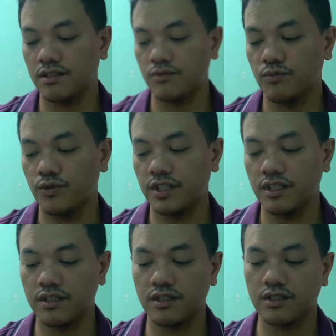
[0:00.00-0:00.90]

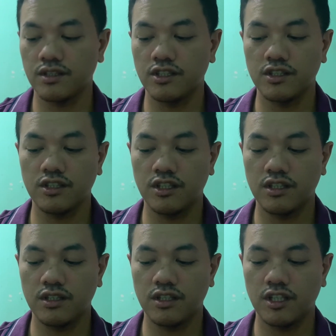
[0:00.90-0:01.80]
within the
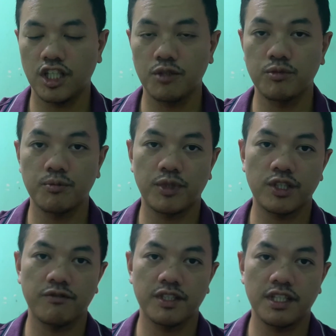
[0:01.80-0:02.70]
upper part
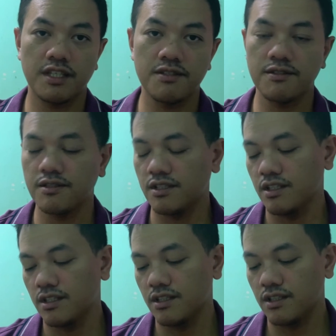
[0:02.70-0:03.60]
of the case,
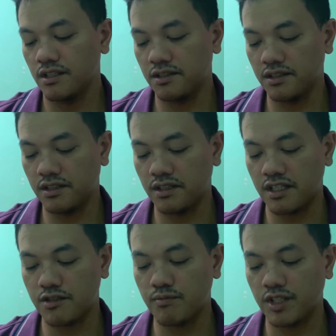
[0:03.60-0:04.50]
and
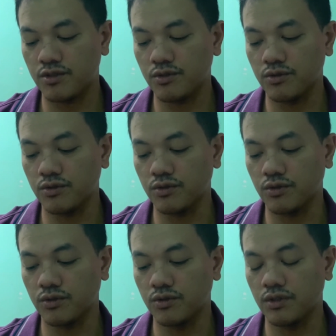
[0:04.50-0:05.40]
that's meant
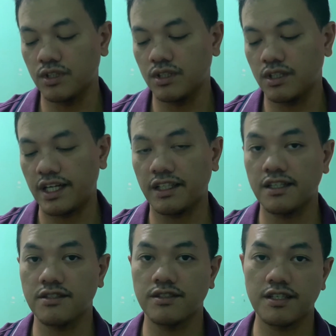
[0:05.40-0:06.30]
to act
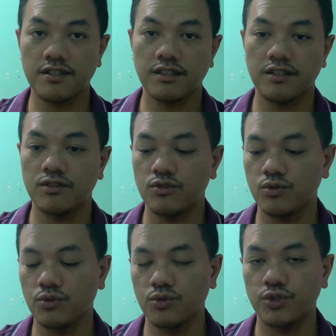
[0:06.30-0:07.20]
as a desiccant
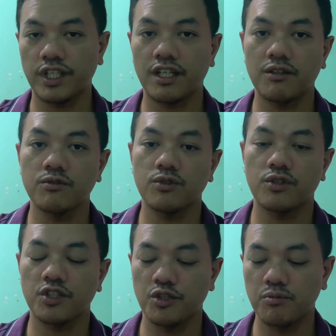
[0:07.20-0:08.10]
to dry out
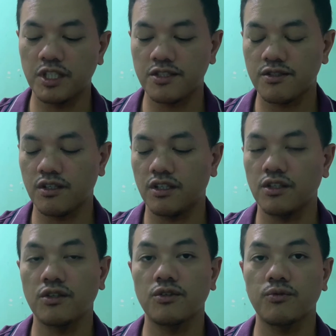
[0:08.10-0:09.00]
your earbuds
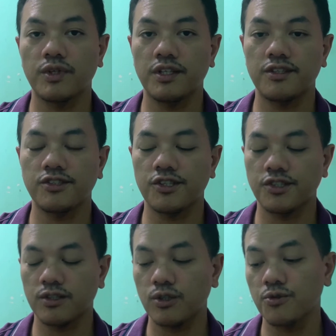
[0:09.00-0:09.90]
when they're
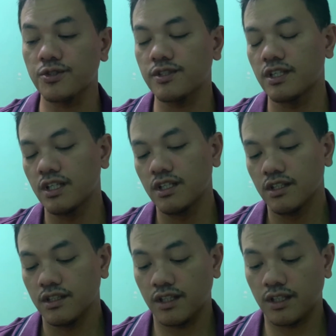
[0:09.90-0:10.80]
charging closed.
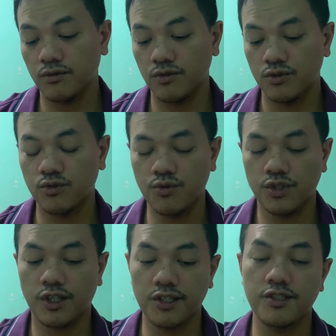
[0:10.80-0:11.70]
Now to
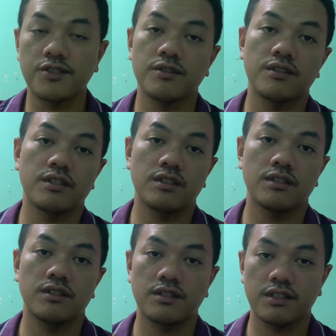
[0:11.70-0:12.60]
charge
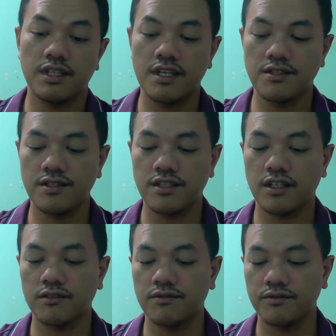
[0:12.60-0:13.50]
the case
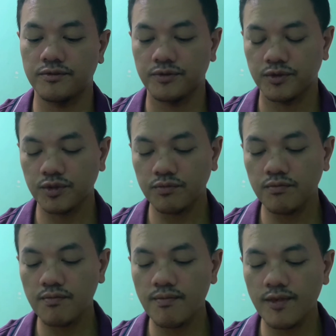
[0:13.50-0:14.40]
itself,
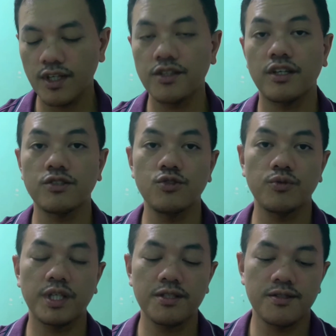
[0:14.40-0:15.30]
there are 2
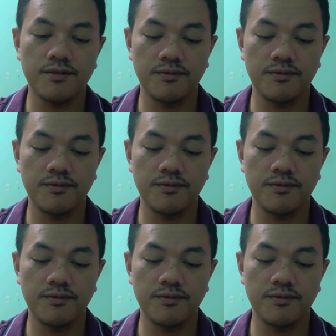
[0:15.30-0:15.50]
ways.